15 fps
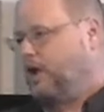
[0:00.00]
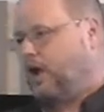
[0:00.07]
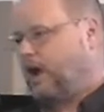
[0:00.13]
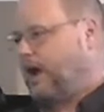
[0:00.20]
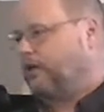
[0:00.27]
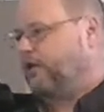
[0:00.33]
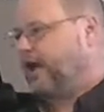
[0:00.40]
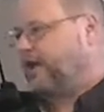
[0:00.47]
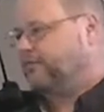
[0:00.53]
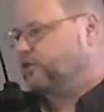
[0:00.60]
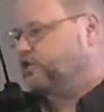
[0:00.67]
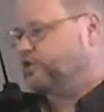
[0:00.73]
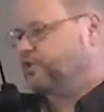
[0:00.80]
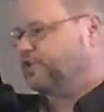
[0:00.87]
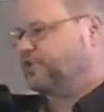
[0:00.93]
I don't have the
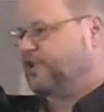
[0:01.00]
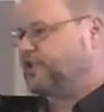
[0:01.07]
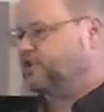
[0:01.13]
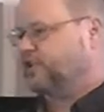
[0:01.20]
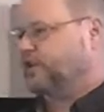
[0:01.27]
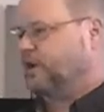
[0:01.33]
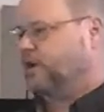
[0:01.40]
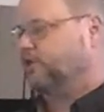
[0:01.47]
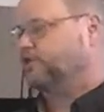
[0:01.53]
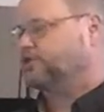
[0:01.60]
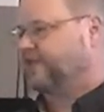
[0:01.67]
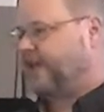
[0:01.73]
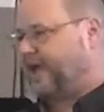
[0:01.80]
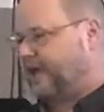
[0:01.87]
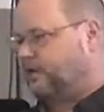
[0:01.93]
Jewish teaching to
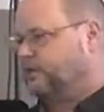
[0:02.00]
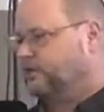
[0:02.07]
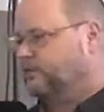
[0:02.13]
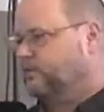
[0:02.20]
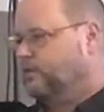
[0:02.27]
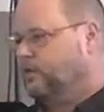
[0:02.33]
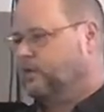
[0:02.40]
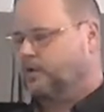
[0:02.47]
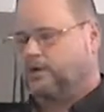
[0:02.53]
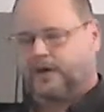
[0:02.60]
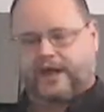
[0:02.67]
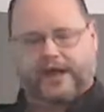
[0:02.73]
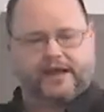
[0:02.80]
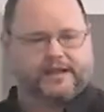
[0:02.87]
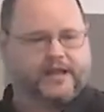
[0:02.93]
understand.
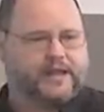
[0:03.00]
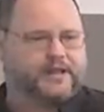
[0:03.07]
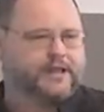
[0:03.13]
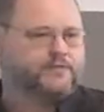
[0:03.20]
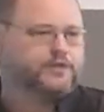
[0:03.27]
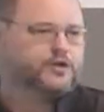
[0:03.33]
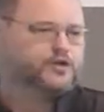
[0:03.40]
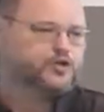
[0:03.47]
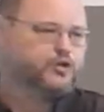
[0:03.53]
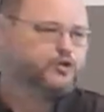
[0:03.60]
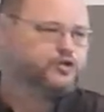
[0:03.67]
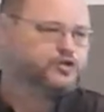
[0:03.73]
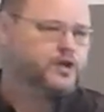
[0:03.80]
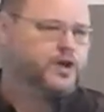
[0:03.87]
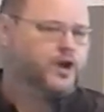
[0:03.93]
Okay, and, and even the
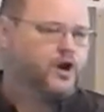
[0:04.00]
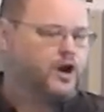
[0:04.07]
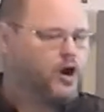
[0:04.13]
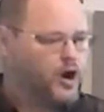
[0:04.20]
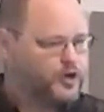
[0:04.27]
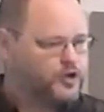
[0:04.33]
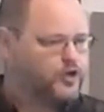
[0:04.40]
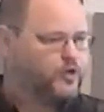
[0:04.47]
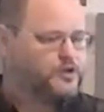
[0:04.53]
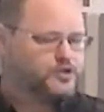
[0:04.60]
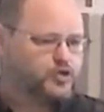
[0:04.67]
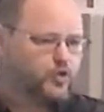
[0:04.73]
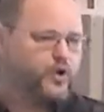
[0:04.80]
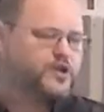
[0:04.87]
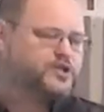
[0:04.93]
Jews argue as
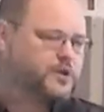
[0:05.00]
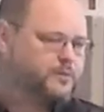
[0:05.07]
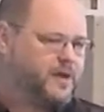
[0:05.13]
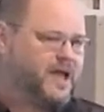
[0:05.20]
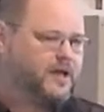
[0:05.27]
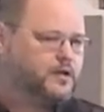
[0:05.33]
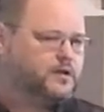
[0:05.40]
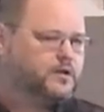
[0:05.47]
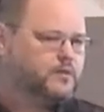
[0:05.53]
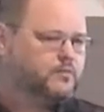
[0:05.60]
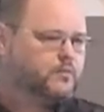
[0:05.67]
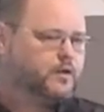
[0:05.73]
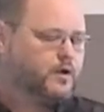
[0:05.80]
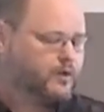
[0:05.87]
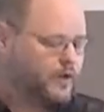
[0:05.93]
to which it meant.
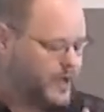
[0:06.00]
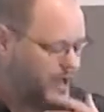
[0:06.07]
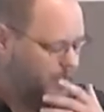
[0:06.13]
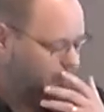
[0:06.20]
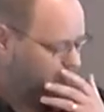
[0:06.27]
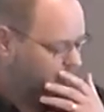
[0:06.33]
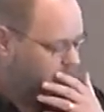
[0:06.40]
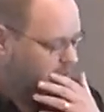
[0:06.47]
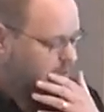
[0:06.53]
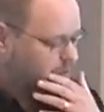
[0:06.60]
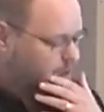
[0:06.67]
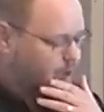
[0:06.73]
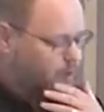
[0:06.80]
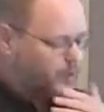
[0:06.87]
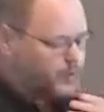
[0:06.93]
Okay,
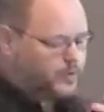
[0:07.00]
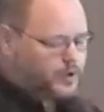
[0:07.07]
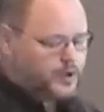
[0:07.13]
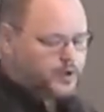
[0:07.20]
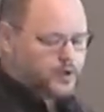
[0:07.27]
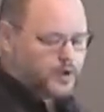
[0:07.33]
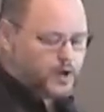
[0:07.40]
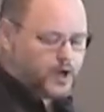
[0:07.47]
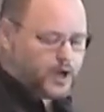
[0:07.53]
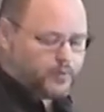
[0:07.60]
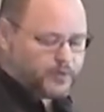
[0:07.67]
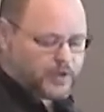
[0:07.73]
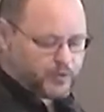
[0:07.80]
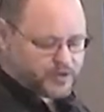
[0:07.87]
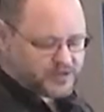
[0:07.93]
so um,
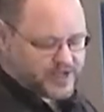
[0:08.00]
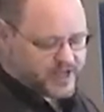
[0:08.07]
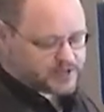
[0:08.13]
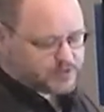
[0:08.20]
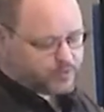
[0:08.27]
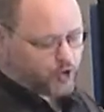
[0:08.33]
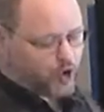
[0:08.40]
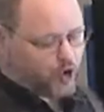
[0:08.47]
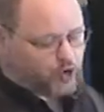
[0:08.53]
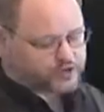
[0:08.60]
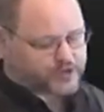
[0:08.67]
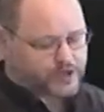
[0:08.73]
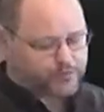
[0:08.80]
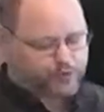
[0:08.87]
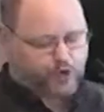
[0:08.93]
he would take some coals
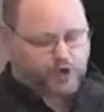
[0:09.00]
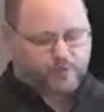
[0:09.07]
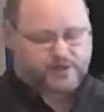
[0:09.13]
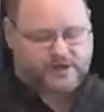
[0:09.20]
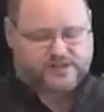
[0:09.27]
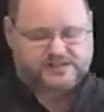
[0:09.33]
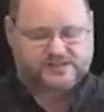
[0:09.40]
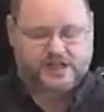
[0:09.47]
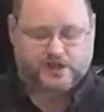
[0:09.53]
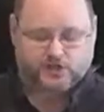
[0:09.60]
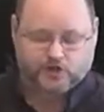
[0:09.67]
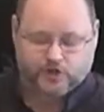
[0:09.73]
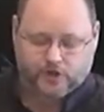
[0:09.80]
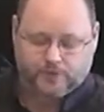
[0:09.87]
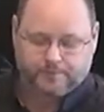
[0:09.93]
and he'd put them in a
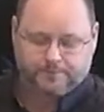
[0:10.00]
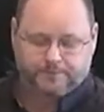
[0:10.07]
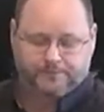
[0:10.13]
censer.